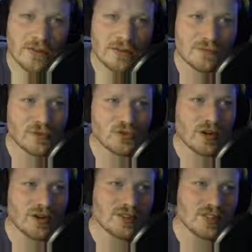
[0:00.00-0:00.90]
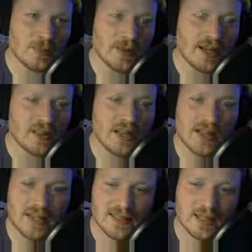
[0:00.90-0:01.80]
infiltrators in your
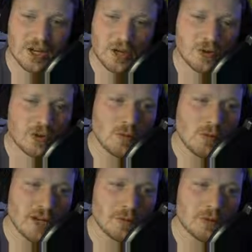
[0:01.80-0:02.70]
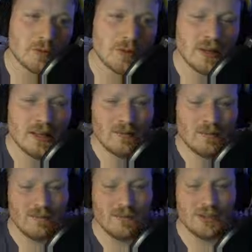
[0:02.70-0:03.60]
backlines and you want to go pick them up,
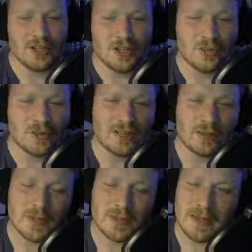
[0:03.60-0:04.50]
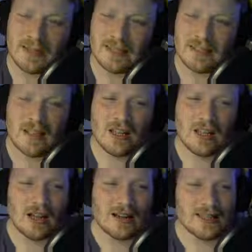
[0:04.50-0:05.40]
you don't really want to be spending
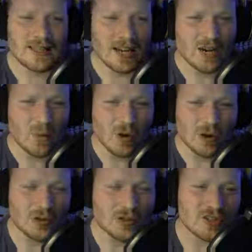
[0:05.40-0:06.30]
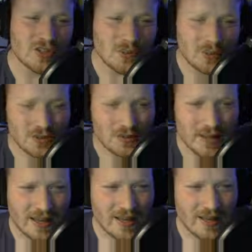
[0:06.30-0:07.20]
an entire war dog to go and do
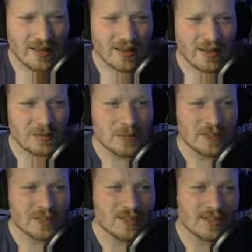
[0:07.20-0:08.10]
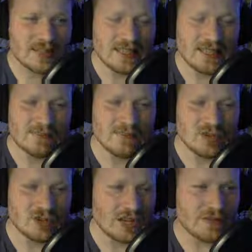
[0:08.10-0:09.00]
that, especially since he's
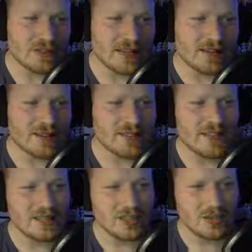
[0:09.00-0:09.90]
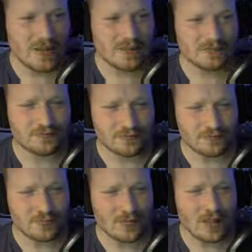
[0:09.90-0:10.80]
not even guaranteed to do it.
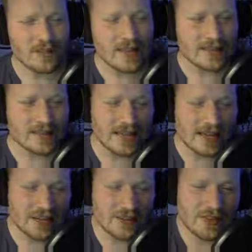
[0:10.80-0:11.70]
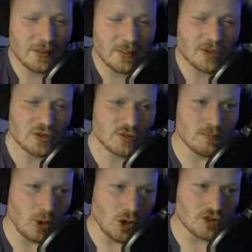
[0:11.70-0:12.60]
That's the kind of thing that we could just
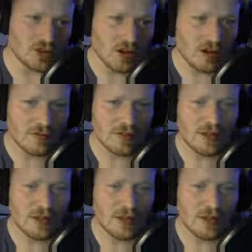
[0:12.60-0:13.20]
mortar off.